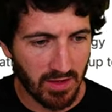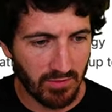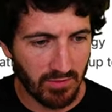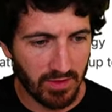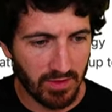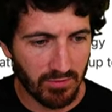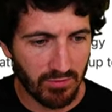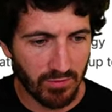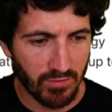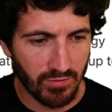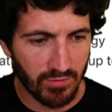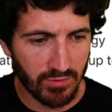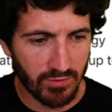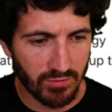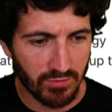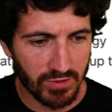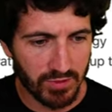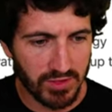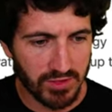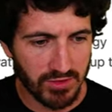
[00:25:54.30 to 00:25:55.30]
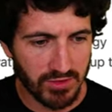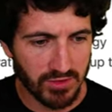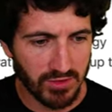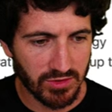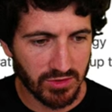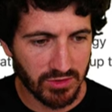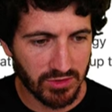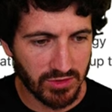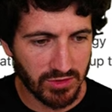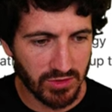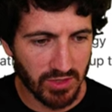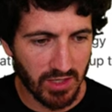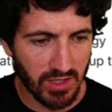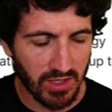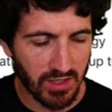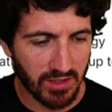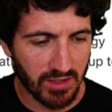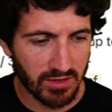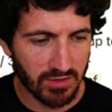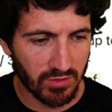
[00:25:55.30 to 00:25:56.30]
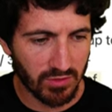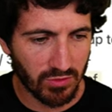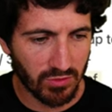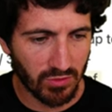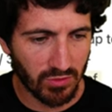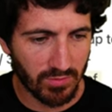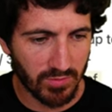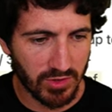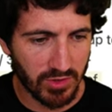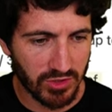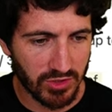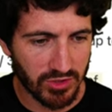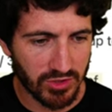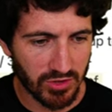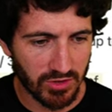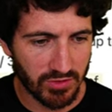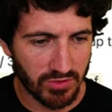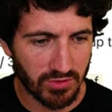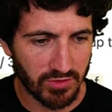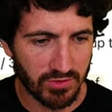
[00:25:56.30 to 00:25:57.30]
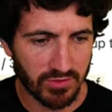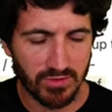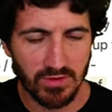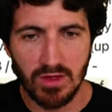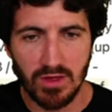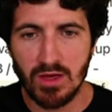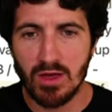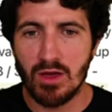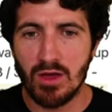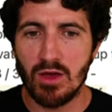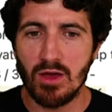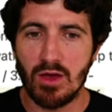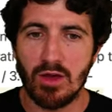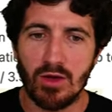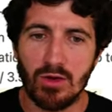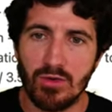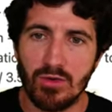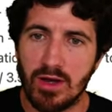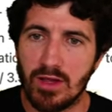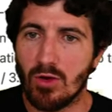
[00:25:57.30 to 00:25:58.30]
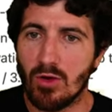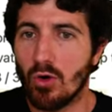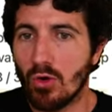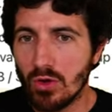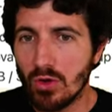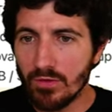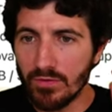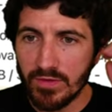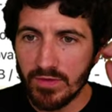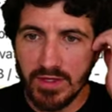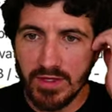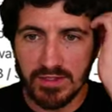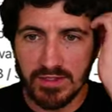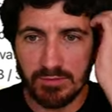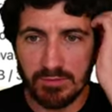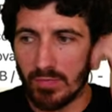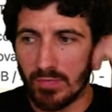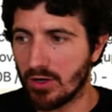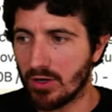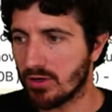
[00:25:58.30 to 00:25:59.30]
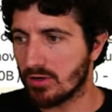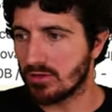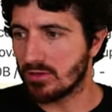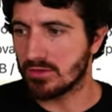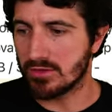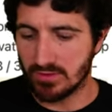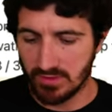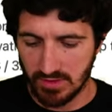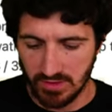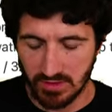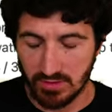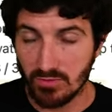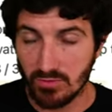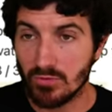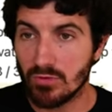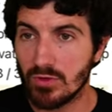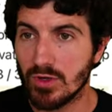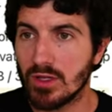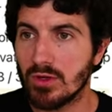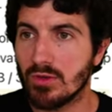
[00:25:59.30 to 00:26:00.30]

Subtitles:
available for research and commercial use. All right, all of these models, like we